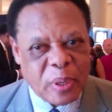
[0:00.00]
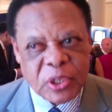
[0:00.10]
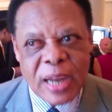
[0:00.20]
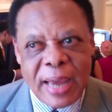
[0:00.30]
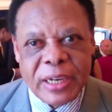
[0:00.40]

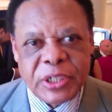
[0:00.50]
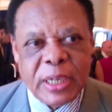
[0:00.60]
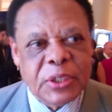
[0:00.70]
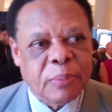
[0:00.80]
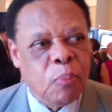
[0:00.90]

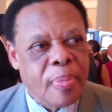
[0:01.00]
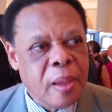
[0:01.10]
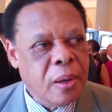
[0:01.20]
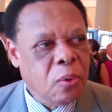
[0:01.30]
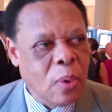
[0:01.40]
personalities.
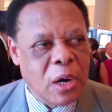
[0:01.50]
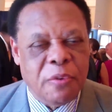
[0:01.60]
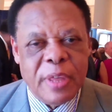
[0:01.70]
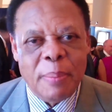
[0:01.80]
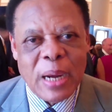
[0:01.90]
One
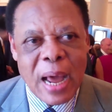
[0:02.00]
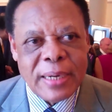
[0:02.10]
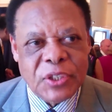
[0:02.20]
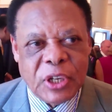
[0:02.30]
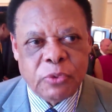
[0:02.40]
of them, an
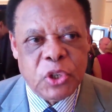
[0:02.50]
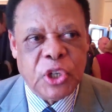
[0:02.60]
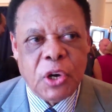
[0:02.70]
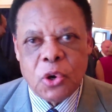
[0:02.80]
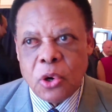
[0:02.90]
Under Secretary
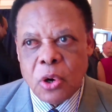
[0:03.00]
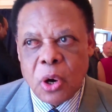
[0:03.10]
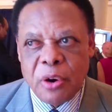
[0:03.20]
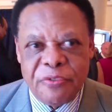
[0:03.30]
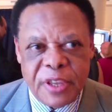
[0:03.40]
General
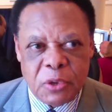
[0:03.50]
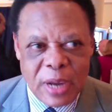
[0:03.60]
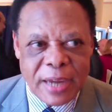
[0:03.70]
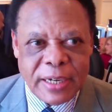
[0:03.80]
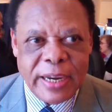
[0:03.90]
of the
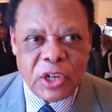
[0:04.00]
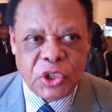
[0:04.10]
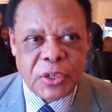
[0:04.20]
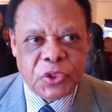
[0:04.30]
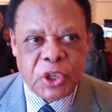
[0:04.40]
United
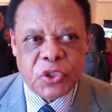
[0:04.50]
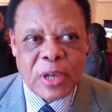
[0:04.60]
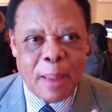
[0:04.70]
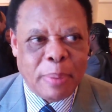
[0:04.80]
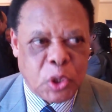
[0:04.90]
Nations, she's
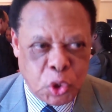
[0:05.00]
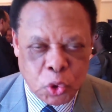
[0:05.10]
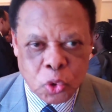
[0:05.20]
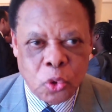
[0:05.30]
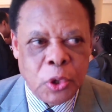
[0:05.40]
number two